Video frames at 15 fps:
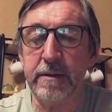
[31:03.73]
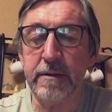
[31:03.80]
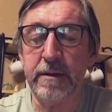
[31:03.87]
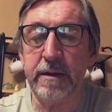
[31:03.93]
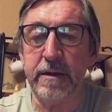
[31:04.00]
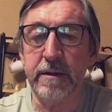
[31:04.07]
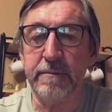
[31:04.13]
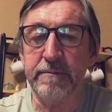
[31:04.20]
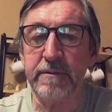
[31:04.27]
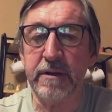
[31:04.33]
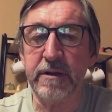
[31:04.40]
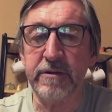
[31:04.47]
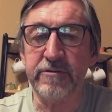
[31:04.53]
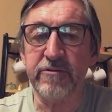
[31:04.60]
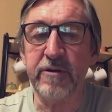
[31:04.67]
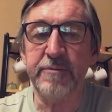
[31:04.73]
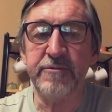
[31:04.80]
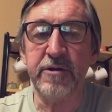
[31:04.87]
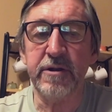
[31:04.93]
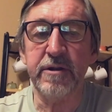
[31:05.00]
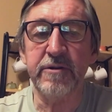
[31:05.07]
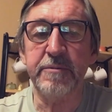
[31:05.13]
The
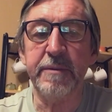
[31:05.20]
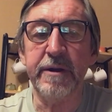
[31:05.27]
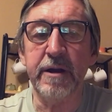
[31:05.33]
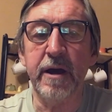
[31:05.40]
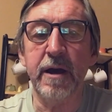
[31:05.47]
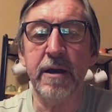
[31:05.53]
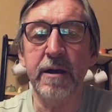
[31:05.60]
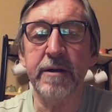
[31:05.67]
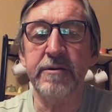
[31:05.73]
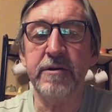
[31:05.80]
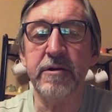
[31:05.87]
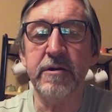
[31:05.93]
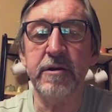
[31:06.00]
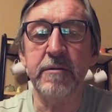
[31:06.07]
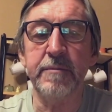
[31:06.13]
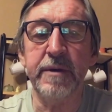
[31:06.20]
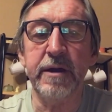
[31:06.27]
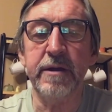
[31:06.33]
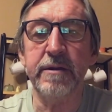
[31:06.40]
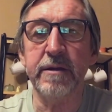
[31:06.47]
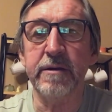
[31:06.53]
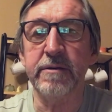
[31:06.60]
scripture that's been highlighted to
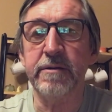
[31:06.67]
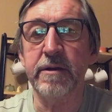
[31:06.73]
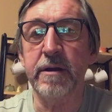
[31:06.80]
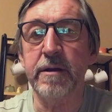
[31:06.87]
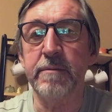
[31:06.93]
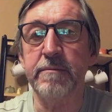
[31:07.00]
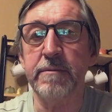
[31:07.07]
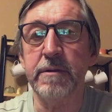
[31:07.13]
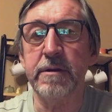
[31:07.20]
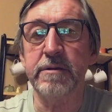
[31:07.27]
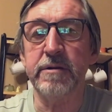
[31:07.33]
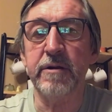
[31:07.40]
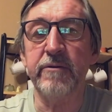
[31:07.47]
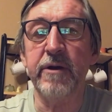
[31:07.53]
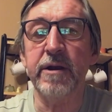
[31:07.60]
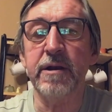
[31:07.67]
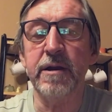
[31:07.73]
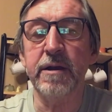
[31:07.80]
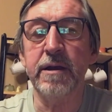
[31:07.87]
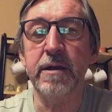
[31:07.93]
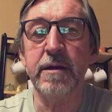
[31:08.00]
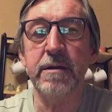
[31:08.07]
me that that
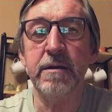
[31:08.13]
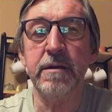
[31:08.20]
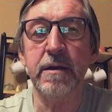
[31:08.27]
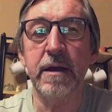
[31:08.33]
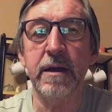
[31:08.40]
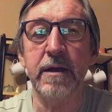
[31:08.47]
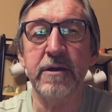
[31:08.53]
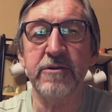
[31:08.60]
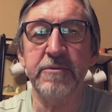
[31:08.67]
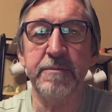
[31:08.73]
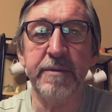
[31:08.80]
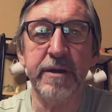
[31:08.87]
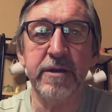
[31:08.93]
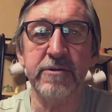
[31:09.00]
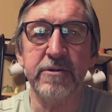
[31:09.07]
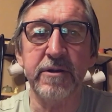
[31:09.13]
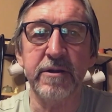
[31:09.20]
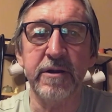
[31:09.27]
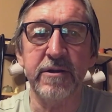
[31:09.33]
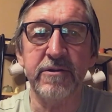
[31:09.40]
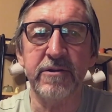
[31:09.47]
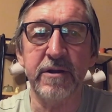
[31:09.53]
directly speaks to
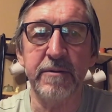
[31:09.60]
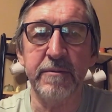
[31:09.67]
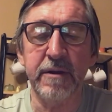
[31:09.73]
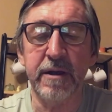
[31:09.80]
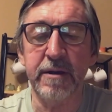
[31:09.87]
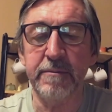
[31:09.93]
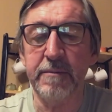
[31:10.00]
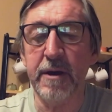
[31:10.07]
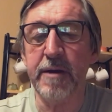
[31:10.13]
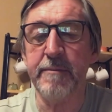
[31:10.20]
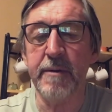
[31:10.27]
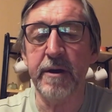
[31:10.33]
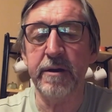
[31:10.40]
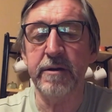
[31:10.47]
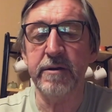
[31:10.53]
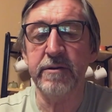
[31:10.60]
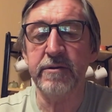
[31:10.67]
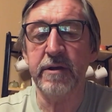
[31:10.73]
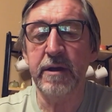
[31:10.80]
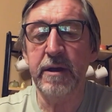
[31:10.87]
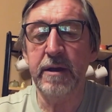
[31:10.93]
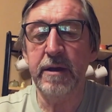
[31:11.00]
this in my mind
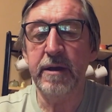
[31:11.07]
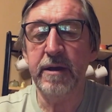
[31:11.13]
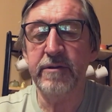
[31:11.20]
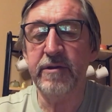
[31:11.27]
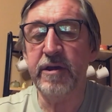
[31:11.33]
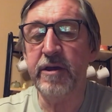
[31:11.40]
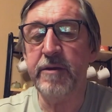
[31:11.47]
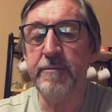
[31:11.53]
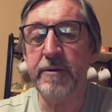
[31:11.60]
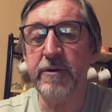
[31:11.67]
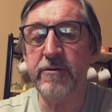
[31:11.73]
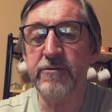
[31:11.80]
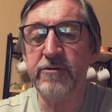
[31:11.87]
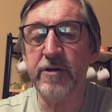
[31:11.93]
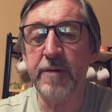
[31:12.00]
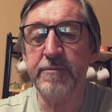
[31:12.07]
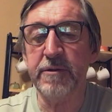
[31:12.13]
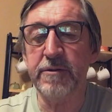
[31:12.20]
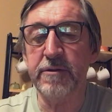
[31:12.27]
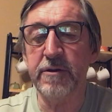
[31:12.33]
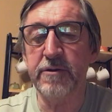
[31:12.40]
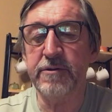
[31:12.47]
is Hebrews
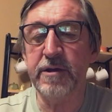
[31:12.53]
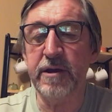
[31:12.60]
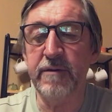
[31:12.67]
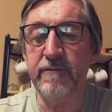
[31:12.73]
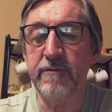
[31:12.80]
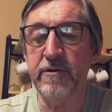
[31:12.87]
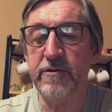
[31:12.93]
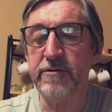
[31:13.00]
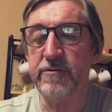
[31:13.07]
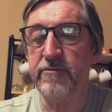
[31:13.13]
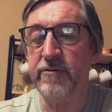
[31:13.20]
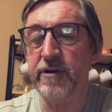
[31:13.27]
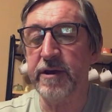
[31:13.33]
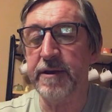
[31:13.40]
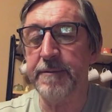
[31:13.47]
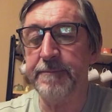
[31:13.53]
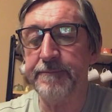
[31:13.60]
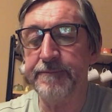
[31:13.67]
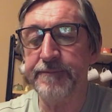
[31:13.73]
chapter 13, verse 3.